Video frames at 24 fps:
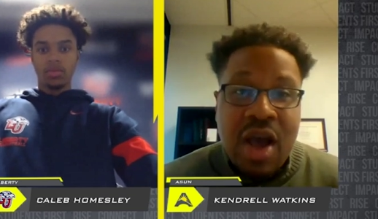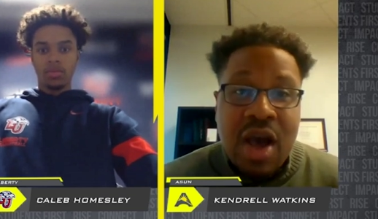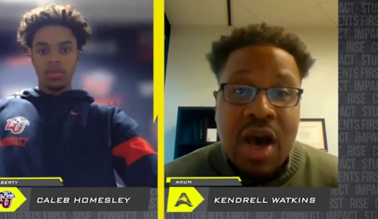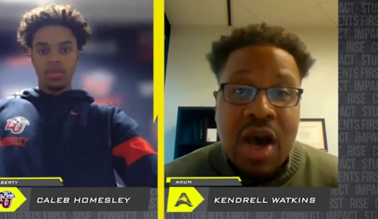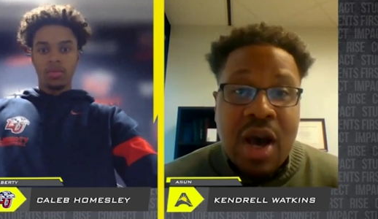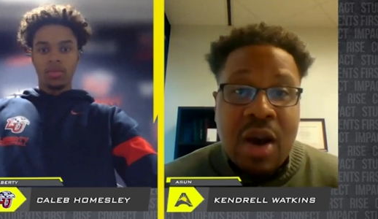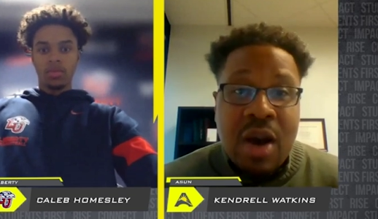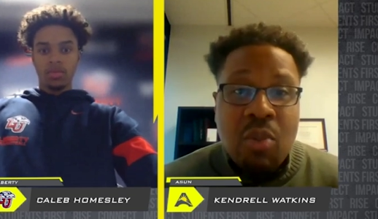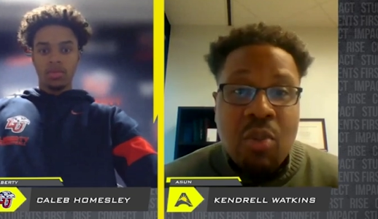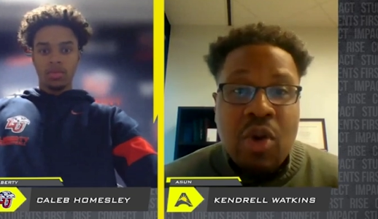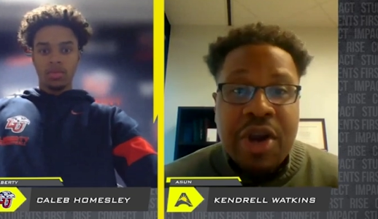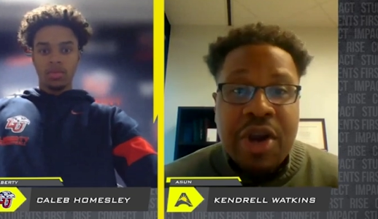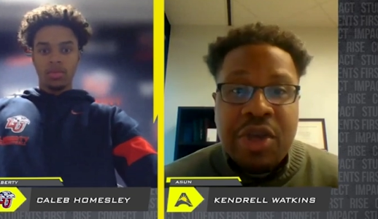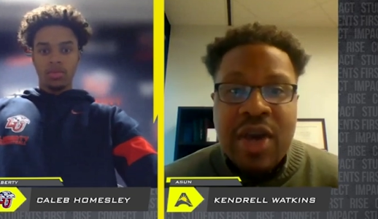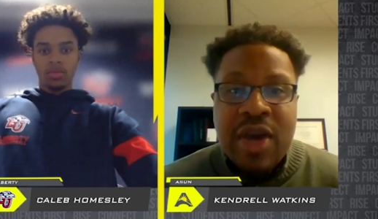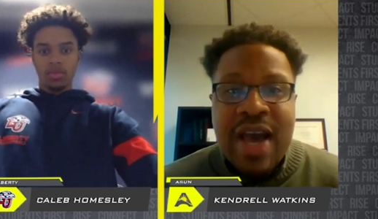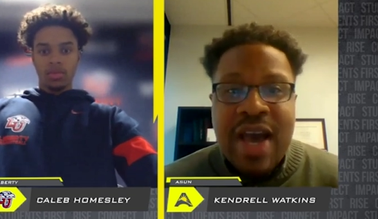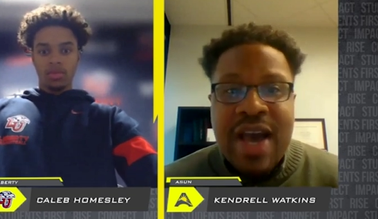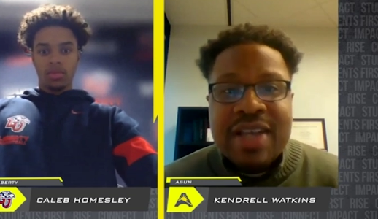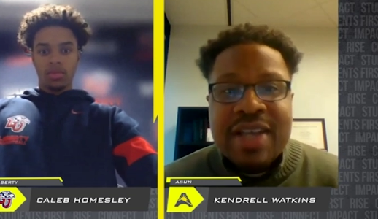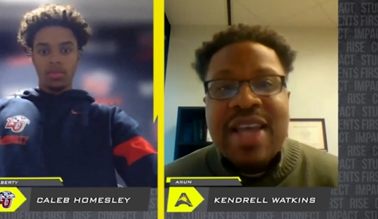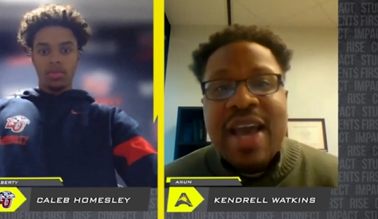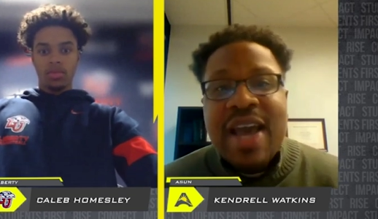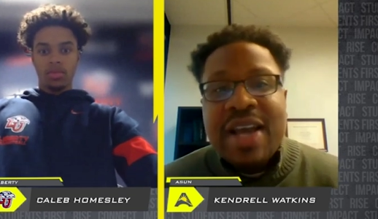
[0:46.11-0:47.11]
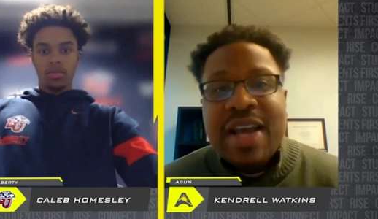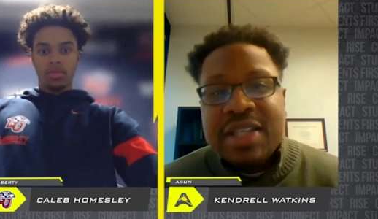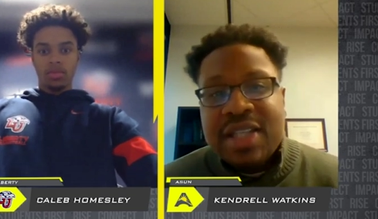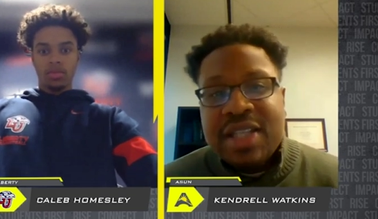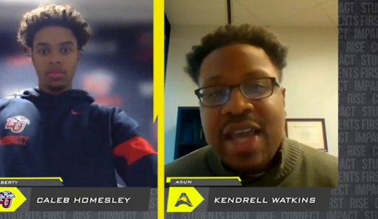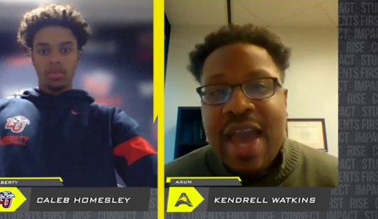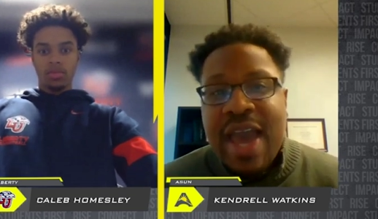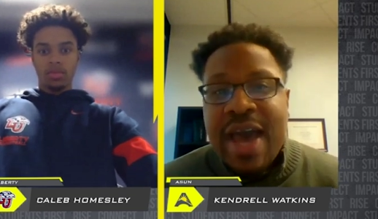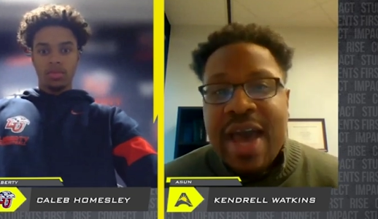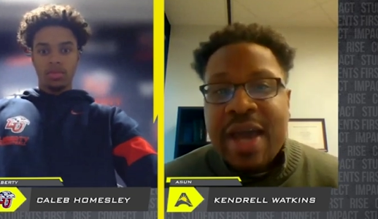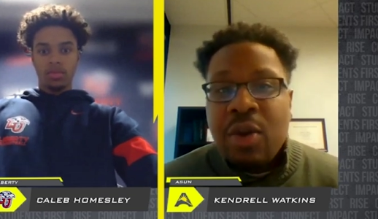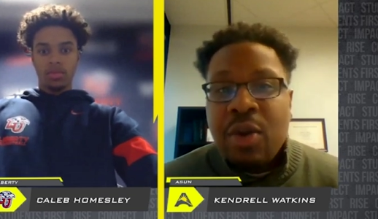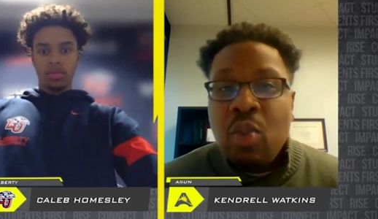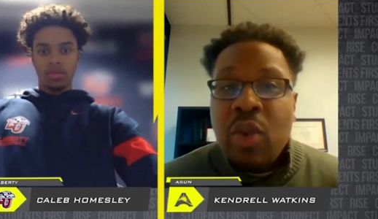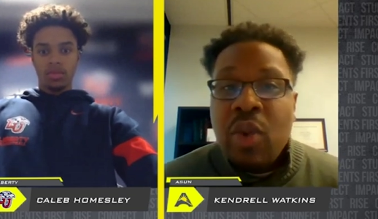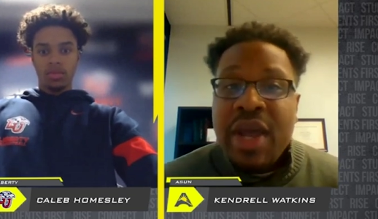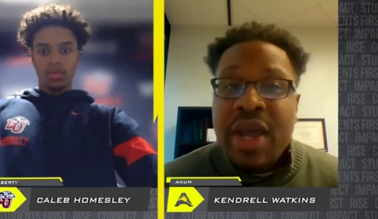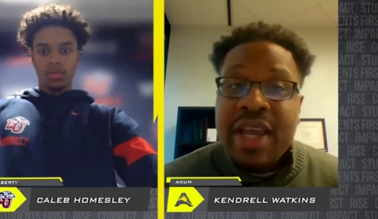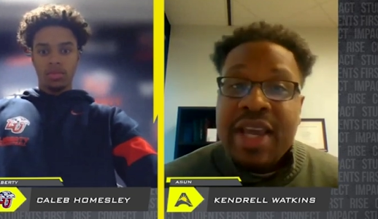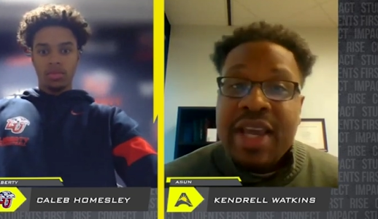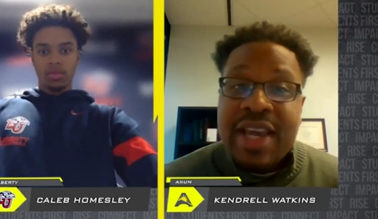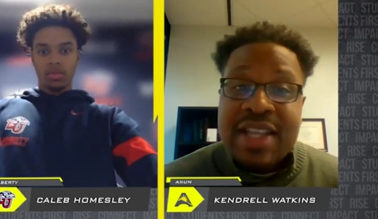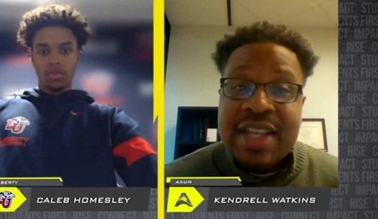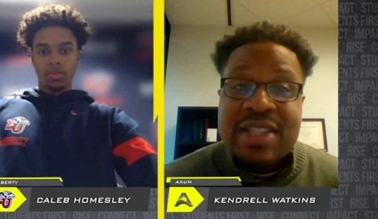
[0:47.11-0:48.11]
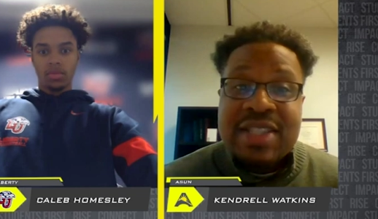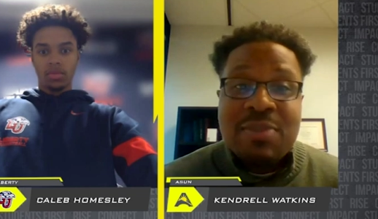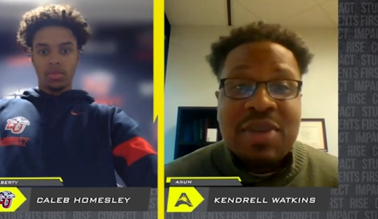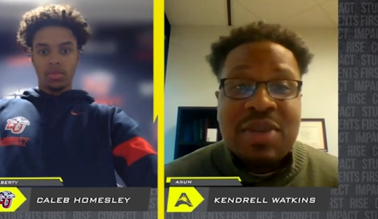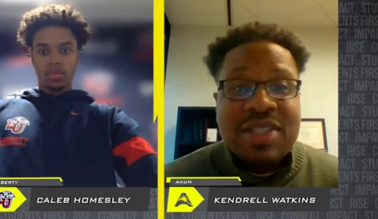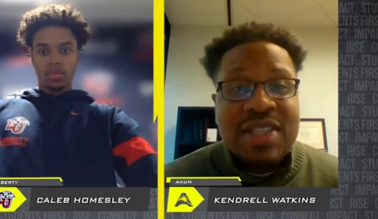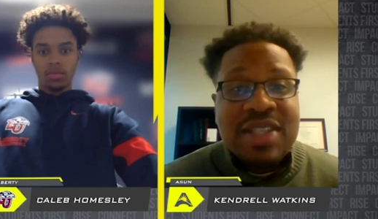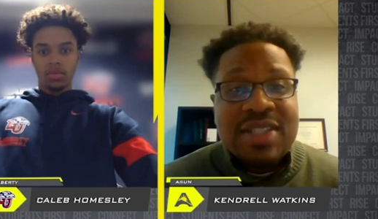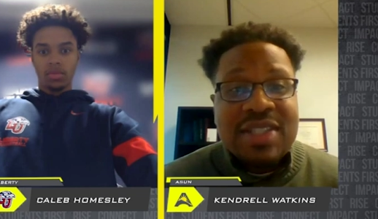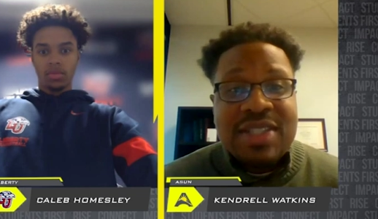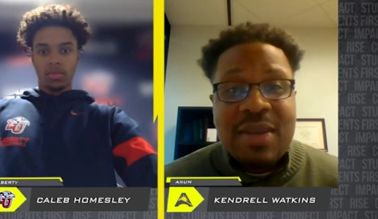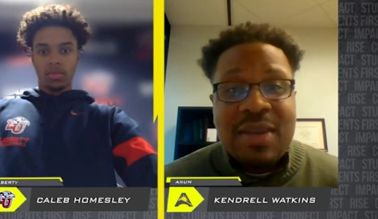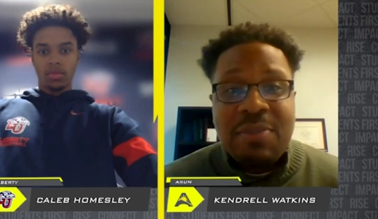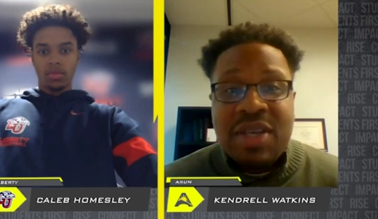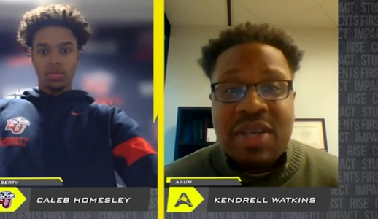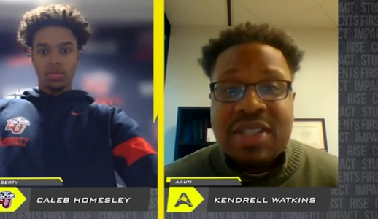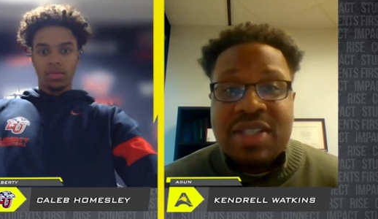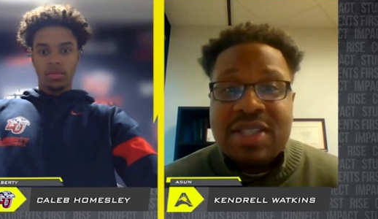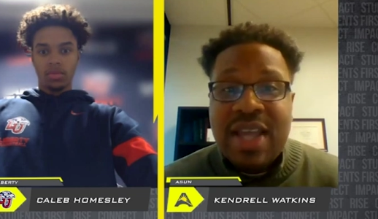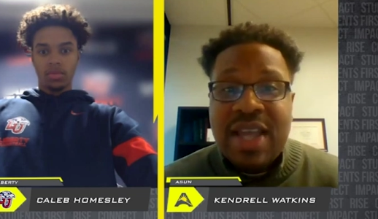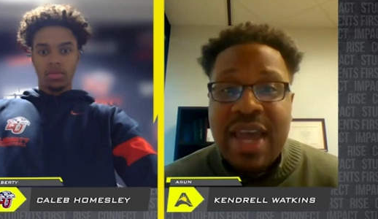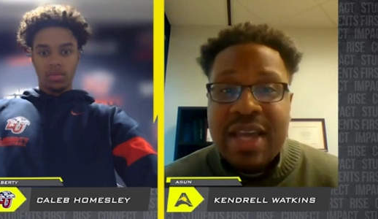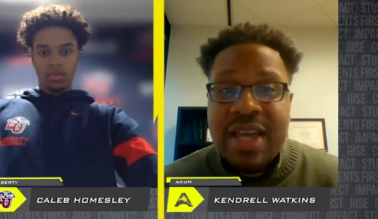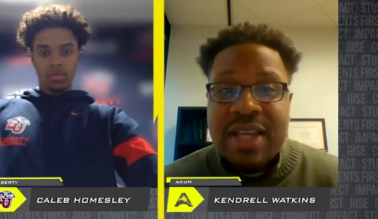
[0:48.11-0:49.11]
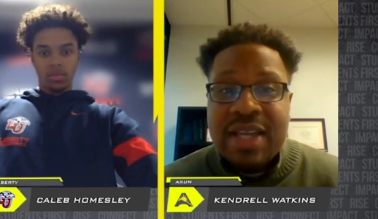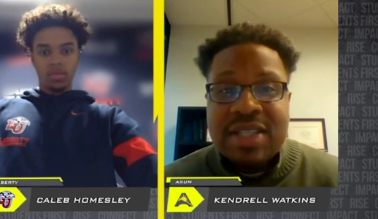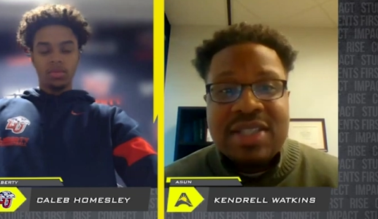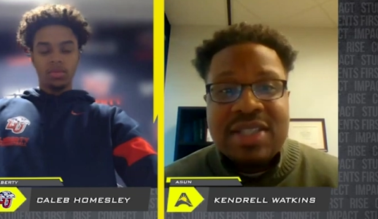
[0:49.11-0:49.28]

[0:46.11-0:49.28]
Speaker 1: um, where you guys actually had a win against Mississippi State.